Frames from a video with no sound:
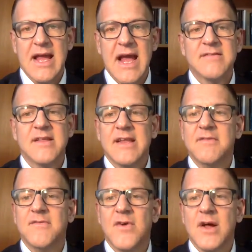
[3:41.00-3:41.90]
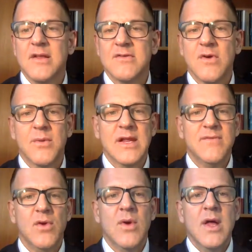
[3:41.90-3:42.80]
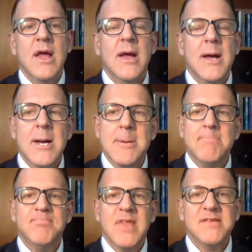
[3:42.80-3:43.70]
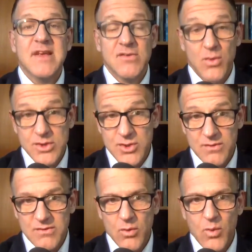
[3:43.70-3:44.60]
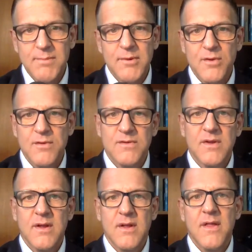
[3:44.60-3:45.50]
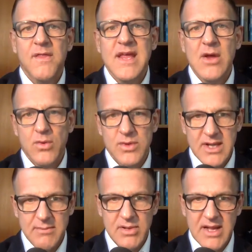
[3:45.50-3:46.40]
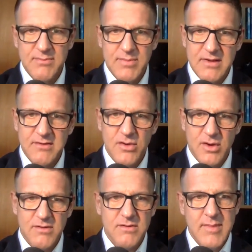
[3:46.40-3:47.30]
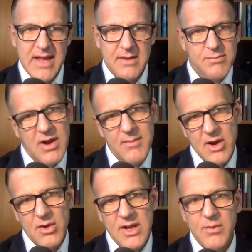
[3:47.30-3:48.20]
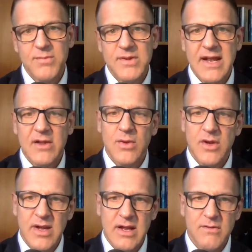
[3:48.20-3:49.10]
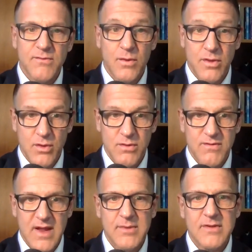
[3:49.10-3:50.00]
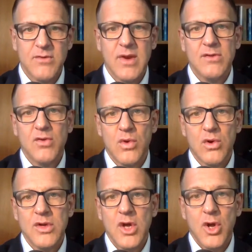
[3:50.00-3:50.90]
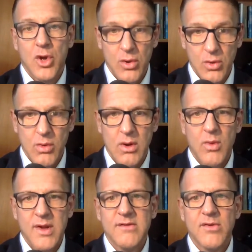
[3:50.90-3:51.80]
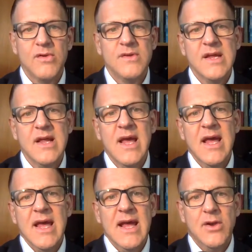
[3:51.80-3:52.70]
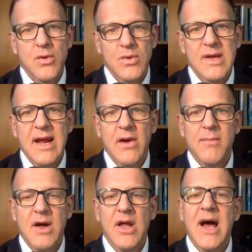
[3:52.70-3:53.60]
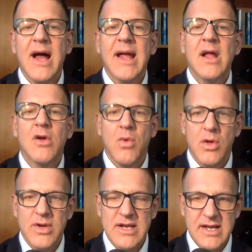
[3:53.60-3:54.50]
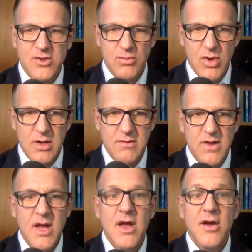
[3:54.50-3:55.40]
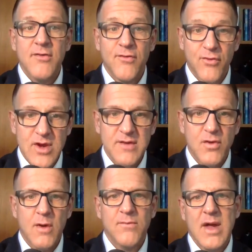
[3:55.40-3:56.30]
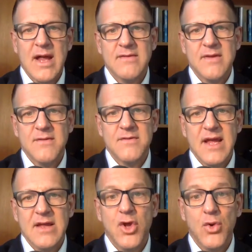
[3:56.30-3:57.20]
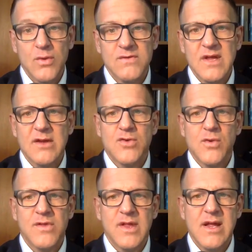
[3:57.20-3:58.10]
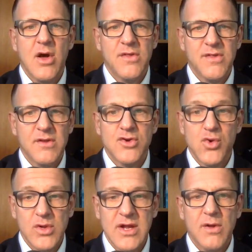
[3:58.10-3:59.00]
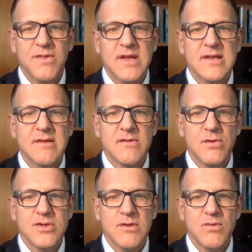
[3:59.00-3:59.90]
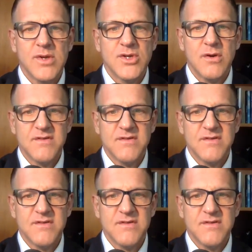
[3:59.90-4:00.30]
excellent and fun. So I'm going to give you six orchards. We produce the only plant-based goods made primarily with botanical ingredients for those families around the world who want certainty and who care about high-quality natural products, free of harmful additives, and who seek truly authentic solutions which are